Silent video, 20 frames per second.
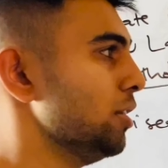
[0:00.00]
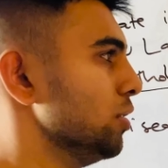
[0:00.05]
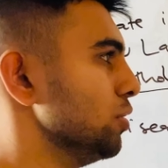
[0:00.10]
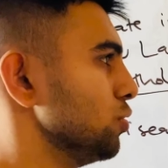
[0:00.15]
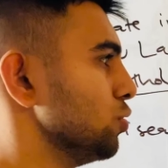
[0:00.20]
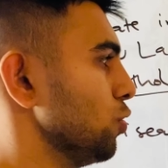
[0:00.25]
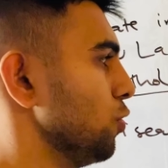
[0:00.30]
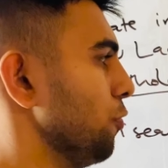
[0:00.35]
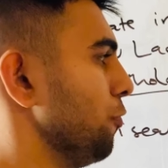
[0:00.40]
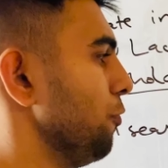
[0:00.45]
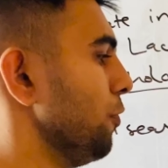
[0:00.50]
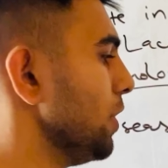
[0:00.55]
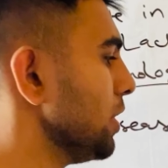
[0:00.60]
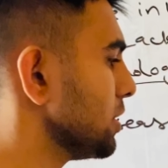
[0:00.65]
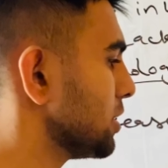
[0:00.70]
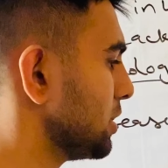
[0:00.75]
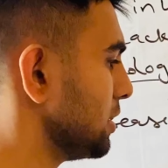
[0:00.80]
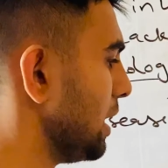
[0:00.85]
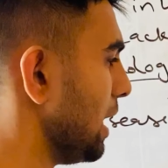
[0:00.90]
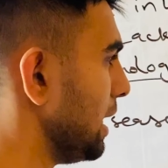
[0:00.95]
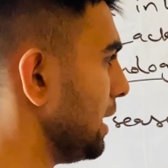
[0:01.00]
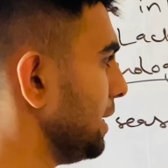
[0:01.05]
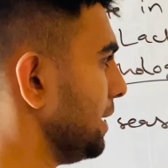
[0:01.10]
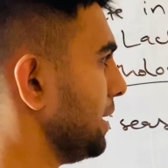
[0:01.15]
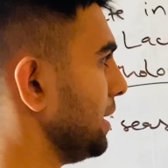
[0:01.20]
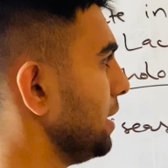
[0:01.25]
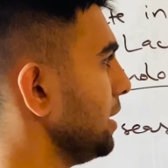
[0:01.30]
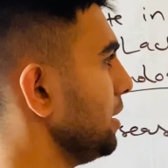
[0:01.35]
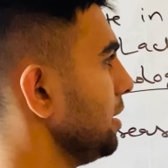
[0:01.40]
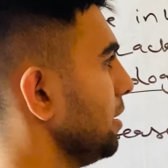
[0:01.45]
So
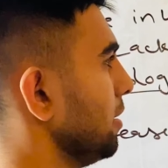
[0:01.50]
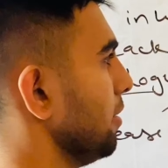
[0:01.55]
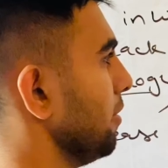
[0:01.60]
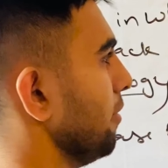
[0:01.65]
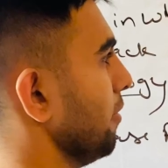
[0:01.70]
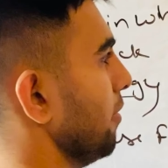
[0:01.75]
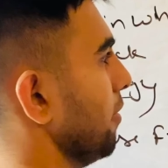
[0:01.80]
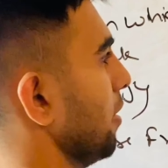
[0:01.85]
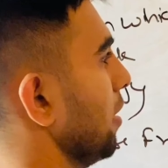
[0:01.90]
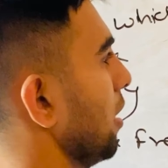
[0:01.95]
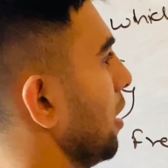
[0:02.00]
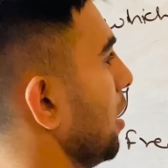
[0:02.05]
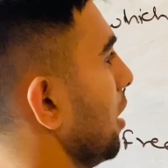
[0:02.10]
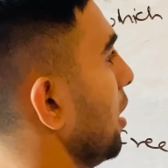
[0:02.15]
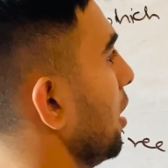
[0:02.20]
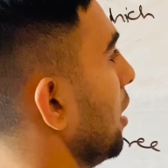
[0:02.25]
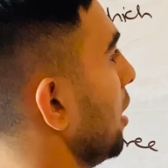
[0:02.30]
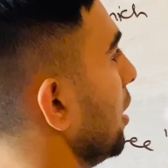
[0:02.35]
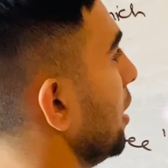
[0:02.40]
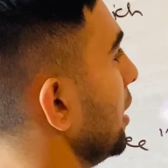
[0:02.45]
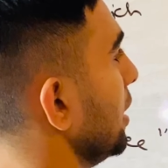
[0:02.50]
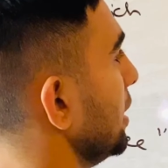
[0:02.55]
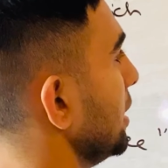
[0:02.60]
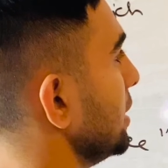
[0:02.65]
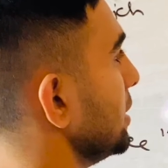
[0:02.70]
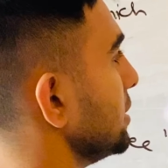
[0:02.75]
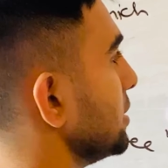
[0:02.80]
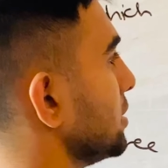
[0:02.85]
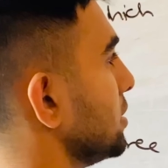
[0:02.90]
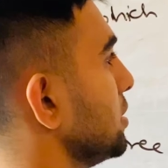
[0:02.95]
functionality
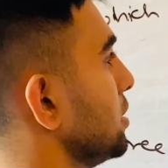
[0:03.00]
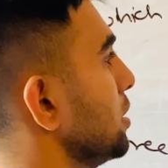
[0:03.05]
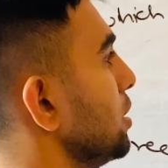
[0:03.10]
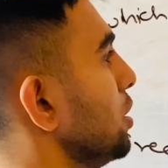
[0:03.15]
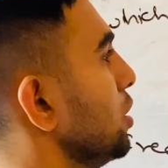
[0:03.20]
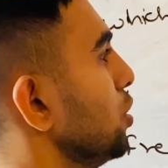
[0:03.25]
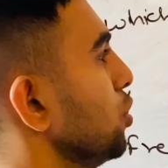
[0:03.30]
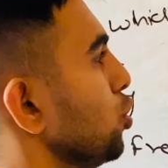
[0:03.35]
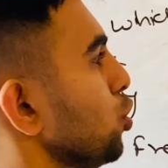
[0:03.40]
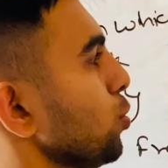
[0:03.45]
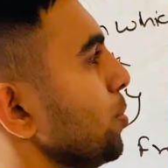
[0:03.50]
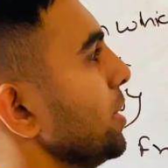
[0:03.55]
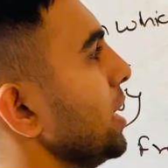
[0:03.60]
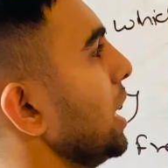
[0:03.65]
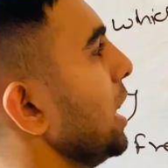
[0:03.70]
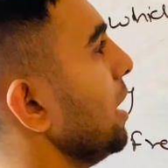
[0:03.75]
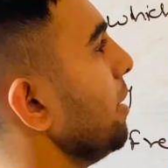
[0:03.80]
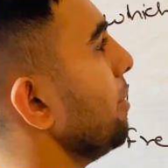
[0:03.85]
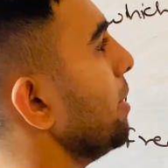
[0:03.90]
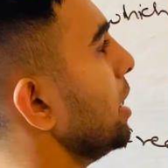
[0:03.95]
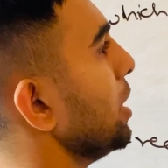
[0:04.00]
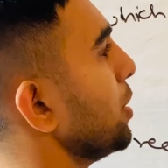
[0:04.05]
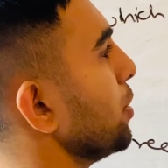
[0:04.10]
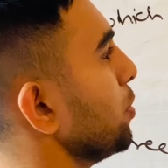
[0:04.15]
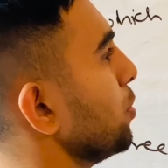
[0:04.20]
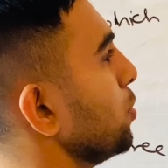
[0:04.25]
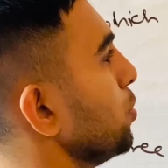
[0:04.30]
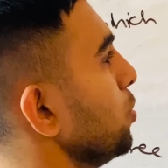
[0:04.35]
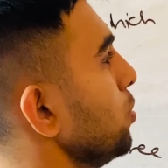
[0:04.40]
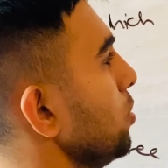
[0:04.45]
is to be able to
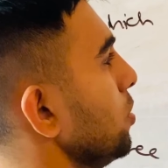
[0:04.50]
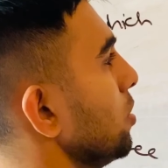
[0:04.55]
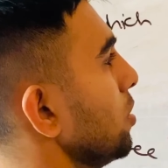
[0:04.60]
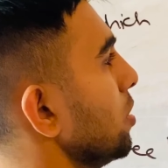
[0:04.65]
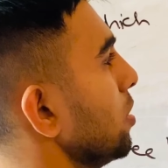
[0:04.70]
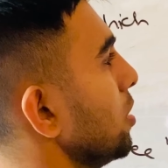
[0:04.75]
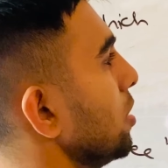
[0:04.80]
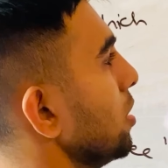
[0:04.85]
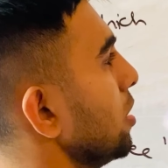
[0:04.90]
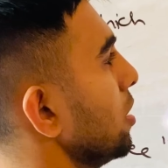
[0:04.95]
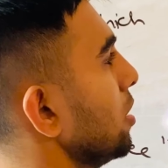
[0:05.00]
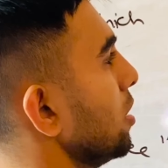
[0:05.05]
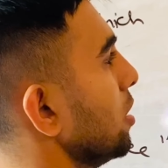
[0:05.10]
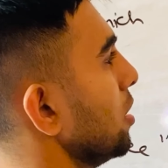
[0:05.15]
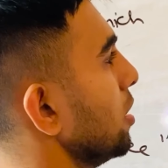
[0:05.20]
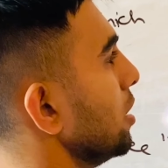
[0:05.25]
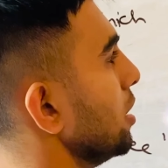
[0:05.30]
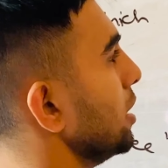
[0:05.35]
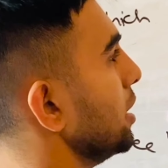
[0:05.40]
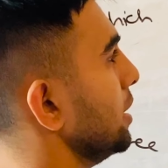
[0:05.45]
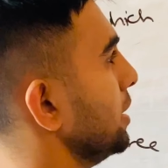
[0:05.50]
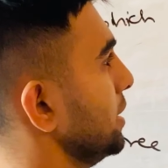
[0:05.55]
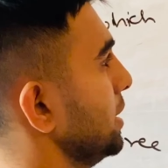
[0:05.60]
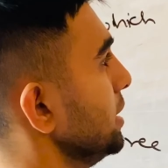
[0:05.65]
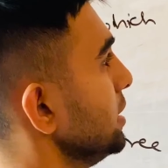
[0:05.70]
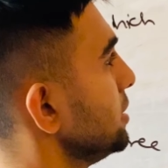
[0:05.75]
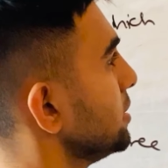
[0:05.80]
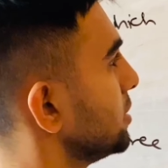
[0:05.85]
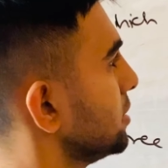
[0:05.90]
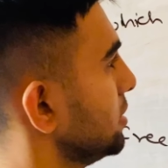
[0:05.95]
do
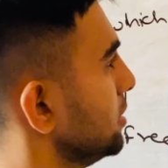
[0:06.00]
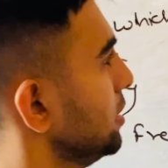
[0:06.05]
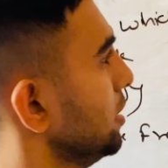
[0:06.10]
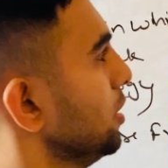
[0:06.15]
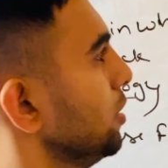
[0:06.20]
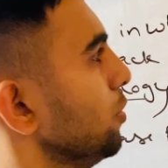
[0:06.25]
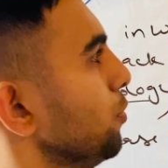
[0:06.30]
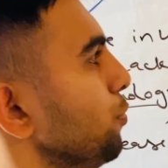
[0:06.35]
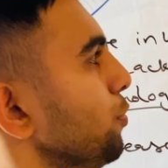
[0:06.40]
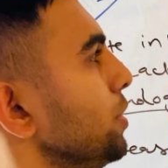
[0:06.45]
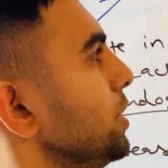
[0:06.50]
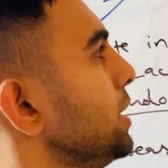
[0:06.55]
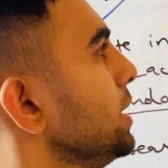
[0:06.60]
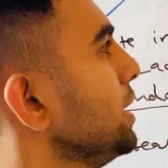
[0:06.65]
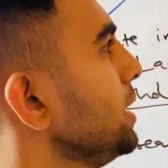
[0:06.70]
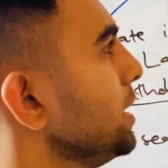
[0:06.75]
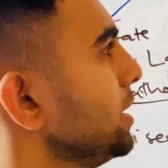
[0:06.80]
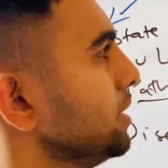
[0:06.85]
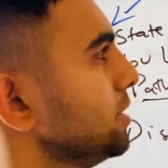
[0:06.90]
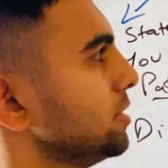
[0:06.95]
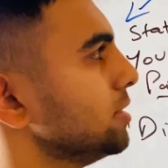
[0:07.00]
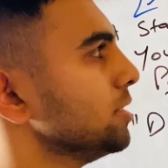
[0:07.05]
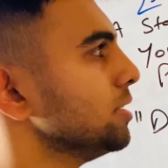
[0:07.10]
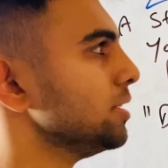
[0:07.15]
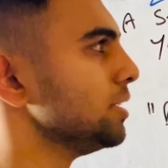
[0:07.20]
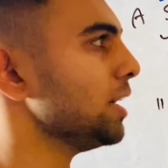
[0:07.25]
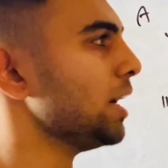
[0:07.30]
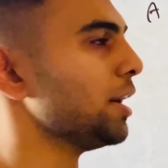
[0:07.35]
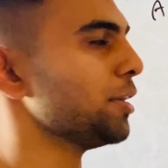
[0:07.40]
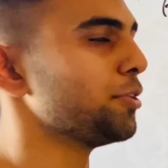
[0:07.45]
this with ease.
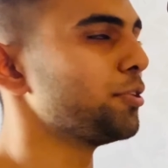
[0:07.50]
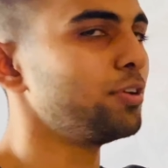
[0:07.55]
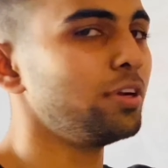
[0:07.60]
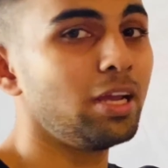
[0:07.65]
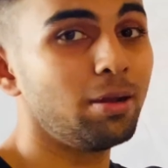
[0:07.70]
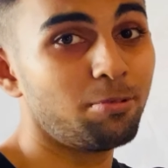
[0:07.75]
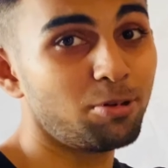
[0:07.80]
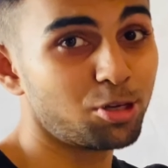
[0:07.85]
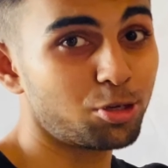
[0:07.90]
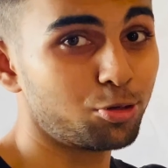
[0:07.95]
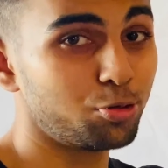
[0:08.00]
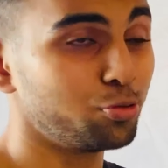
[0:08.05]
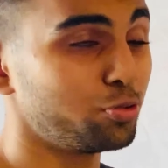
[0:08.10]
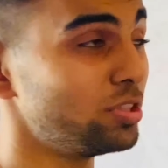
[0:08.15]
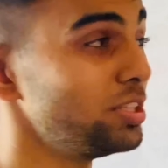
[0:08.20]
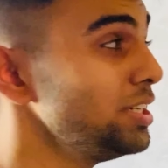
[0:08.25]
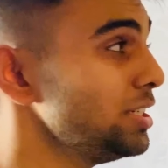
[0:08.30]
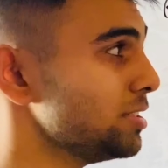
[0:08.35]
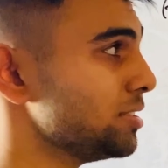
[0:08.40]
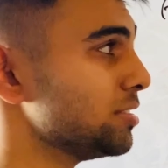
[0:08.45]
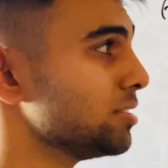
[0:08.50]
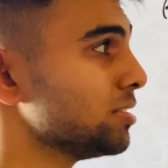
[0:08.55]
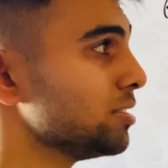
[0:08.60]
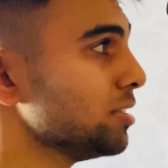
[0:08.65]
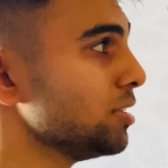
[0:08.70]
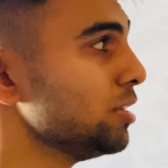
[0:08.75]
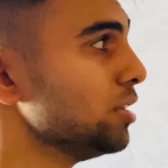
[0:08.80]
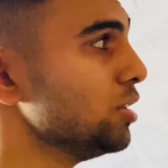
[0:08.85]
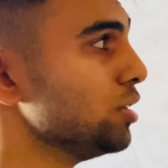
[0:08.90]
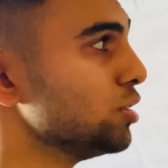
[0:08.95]
Yeah, able to do this.
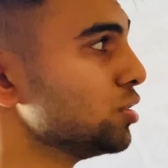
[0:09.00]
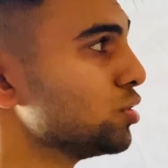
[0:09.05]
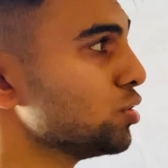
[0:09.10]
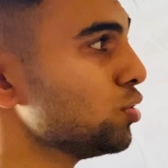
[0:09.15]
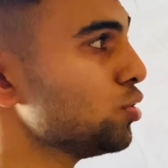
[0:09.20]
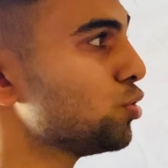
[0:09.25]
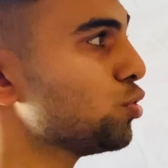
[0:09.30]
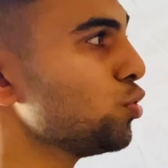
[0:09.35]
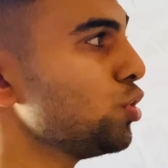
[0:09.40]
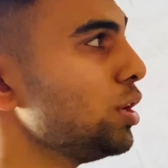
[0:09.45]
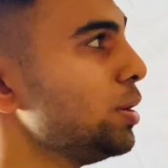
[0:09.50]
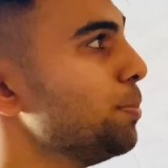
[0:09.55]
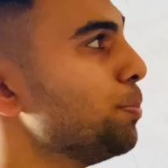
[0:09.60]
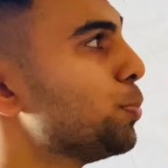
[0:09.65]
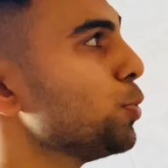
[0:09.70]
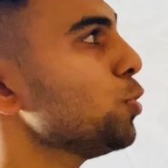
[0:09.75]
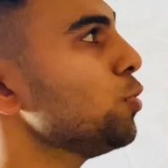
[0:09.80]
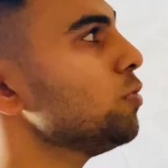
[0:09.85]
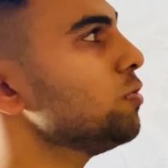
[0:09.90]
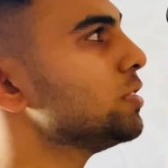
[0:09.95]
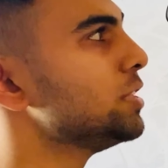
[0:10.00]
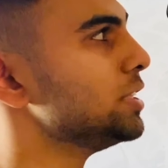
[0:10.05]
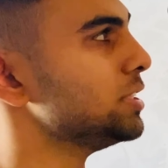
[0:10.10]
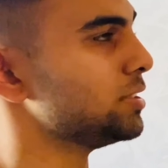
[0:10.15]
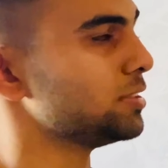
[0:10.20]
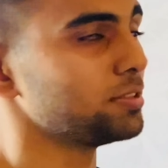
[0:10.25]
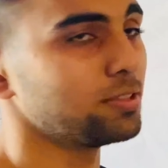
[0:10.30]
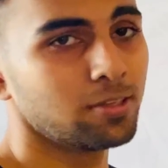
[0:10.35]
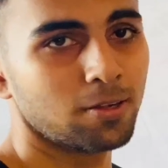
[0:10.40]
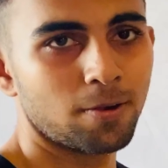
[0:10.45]
So to improve
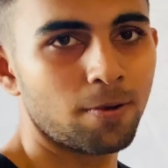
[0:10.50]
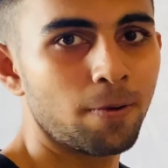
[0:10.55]
this,